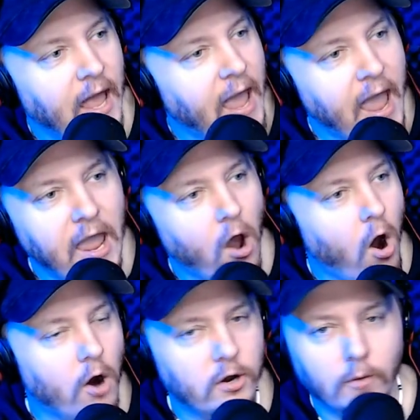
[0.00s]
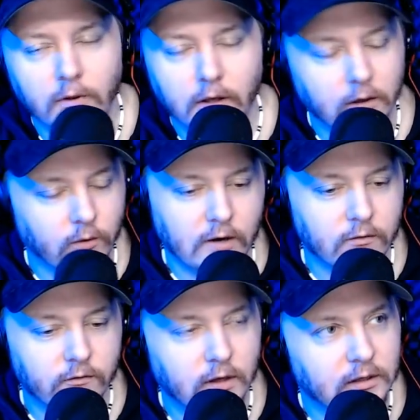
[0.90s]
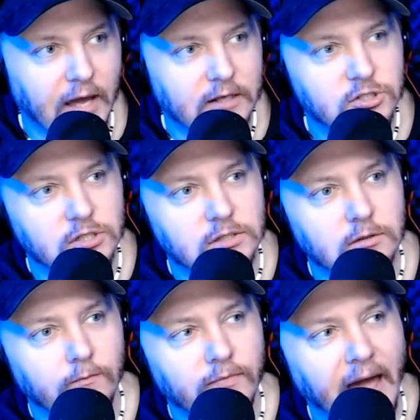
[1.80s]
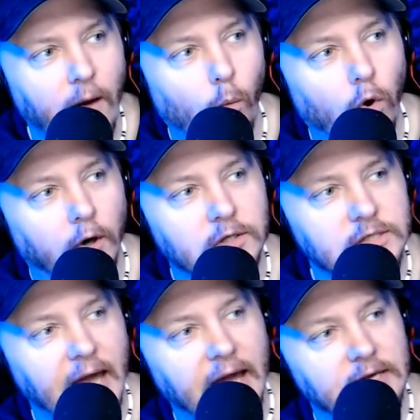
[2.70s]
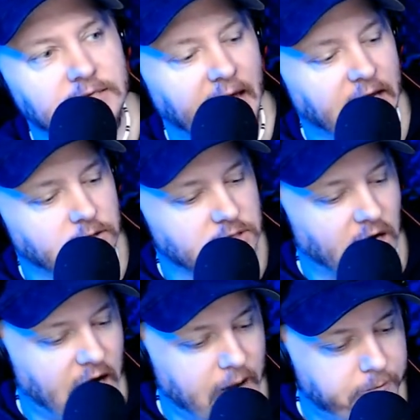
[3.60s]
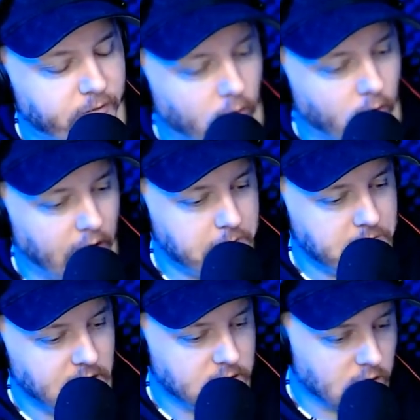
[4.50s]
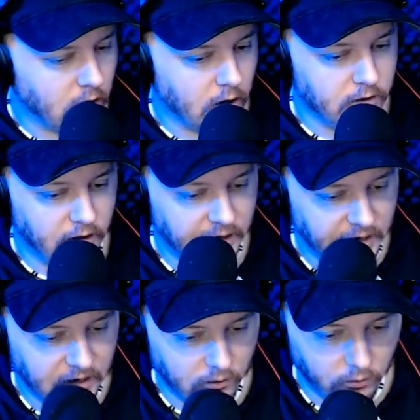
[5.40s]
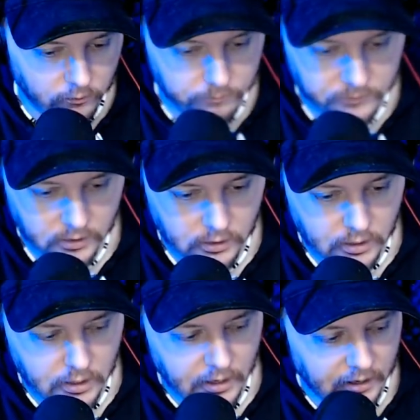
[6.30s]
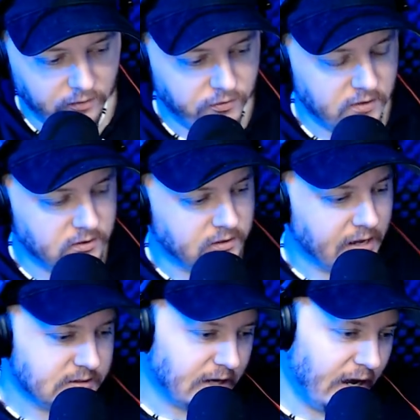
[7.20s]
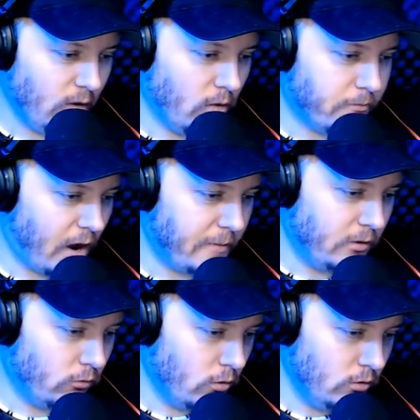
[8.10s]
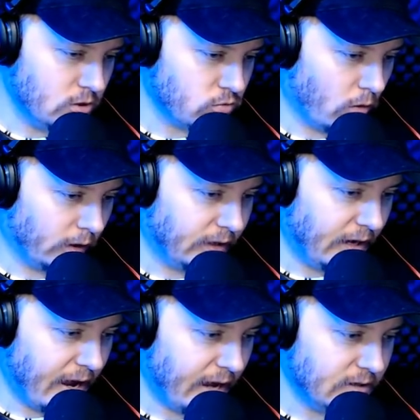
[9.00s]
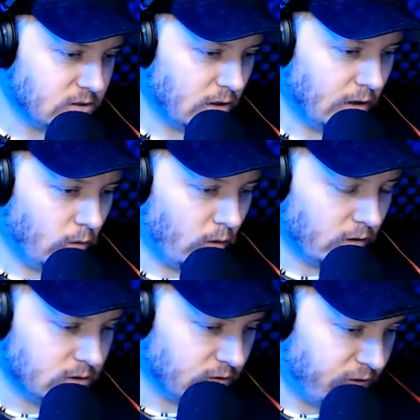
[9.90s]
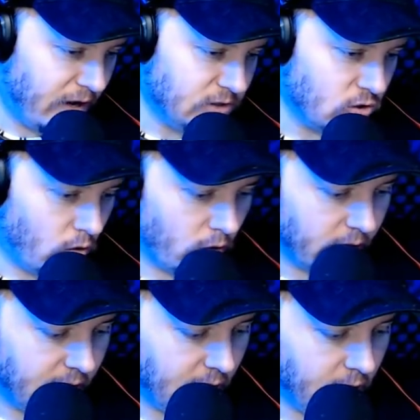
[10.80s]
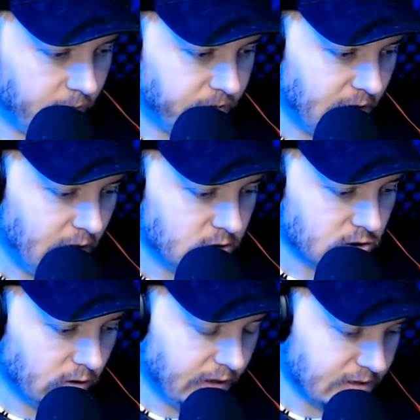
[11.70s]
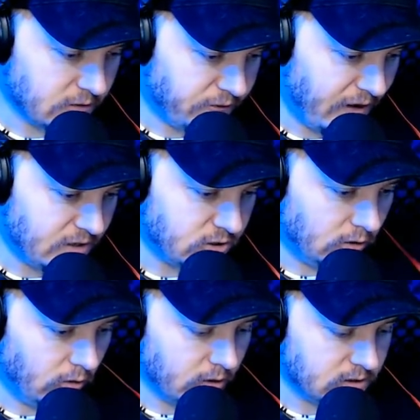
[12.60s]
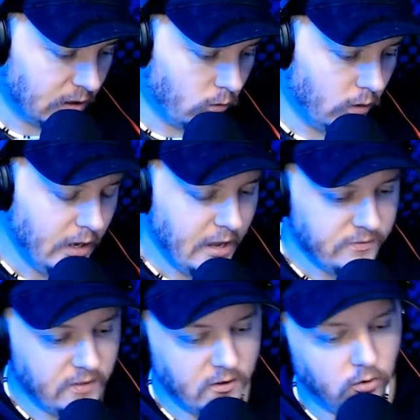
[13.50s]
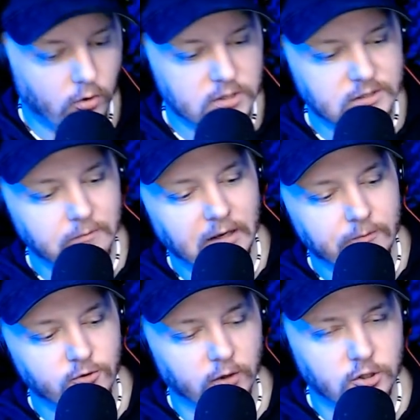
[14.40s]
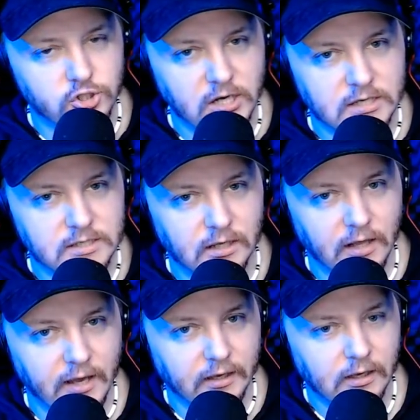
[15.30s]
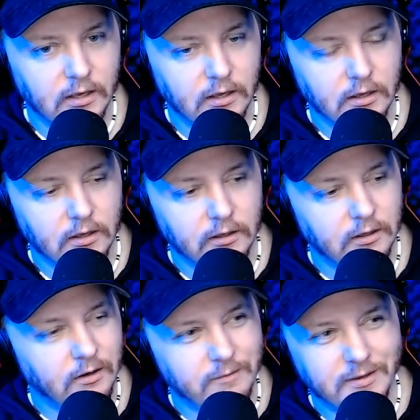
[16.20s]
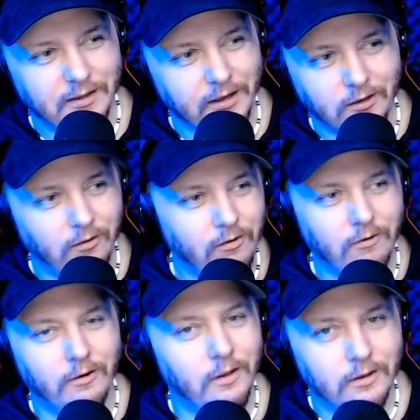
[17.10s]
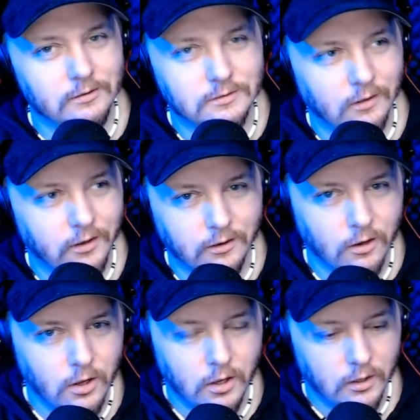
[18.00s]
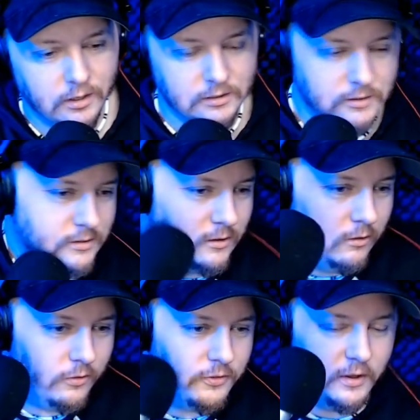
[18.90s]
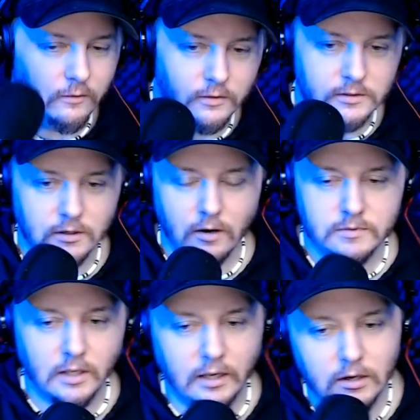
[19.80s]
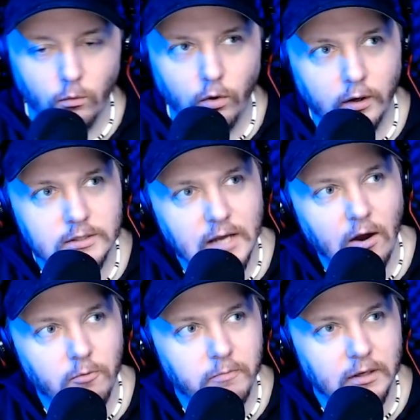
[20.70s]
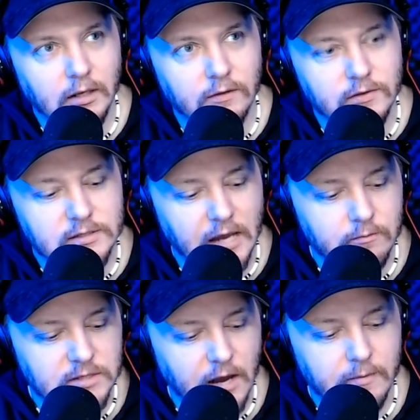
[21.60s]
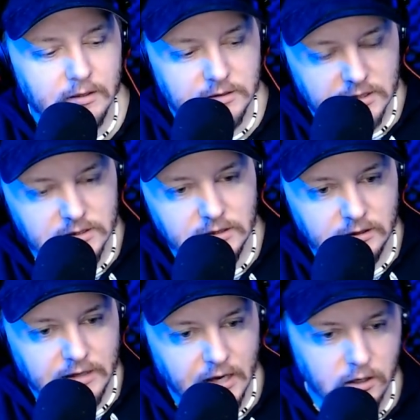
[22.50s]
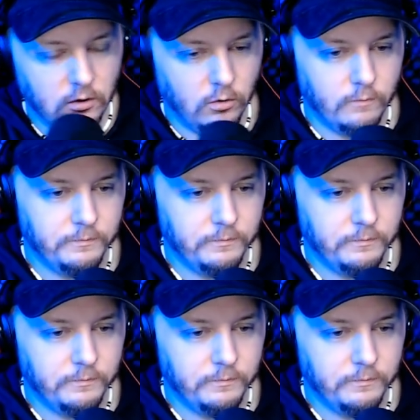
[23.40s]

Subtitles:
AR, double, like, whatever, like, that just, that works as a top or a mid-card heel. And I think that that's kind of what Bobby Roode is working as, whether he's a face or a heel. Certainly as a face, the glorious thing. Then the glorious thing becomes really cheesy, like, you know what I mean? Like, glorious, like, and he does the whole thing with his arms. Like, and it works out, but at the same time, it doesn't get you,